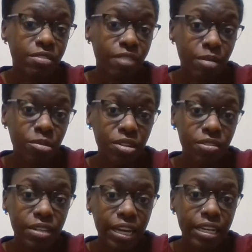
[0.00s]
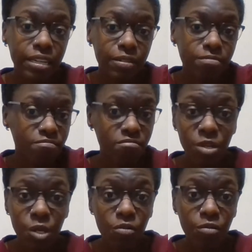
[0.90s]
fabric you like,
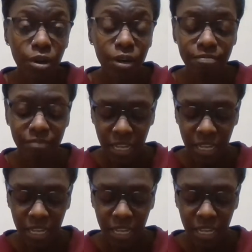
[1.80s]
go for it.